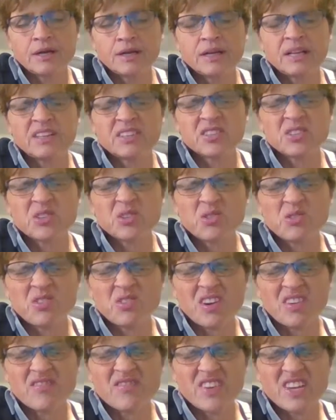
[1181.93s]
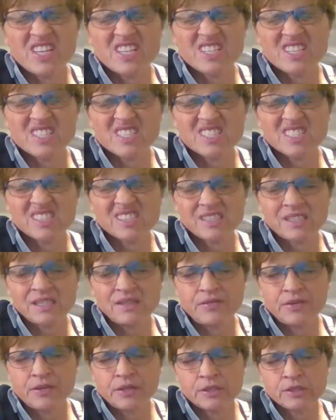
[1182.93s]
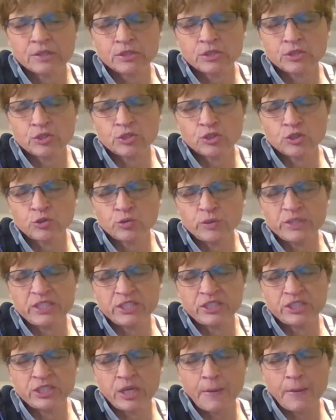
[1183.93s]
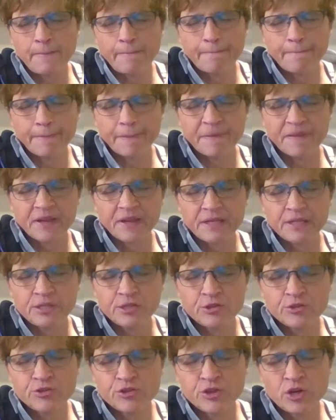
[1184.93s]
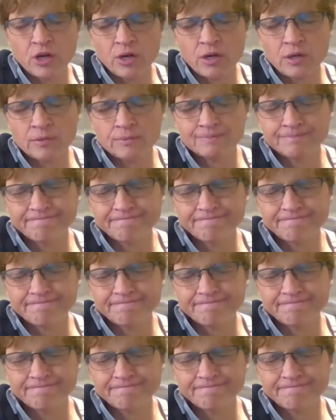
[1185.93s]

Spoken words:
Let's go to our face. See if you can just squinch it up. Tighten your jaw.